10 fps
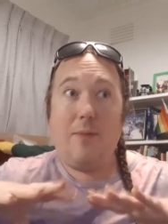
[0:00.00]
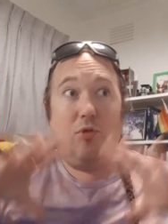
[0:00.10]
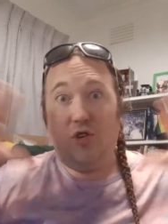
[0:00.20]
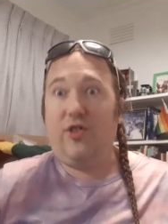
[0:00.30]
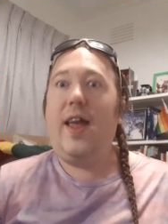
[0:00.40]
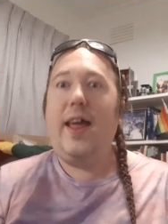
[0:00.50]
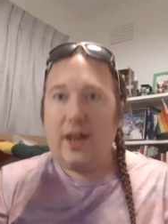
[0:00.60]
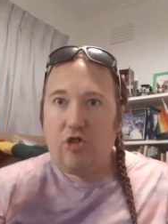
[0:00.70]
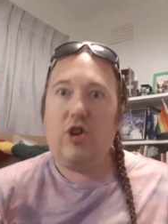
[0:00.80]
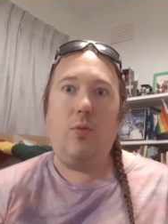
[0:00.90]
just
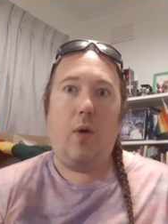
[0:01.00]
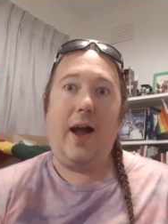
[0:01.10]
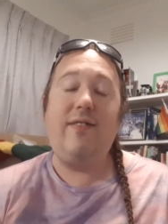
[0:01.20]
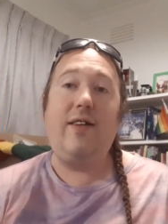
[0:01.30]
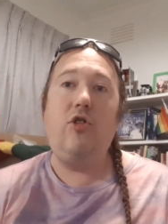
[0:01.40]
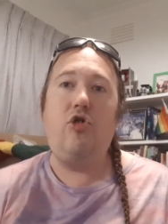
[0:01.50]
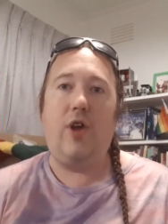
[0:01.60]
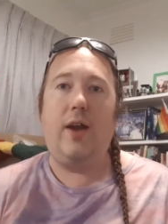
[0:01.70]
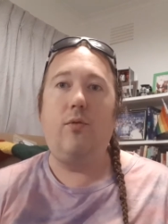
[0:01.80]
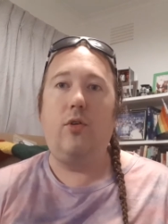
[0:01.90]
energy-wise in
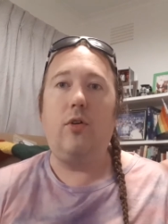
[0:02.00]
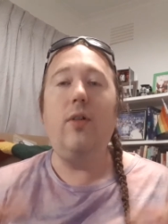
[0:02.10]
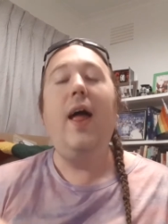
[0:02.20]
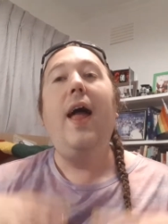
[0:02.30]
general.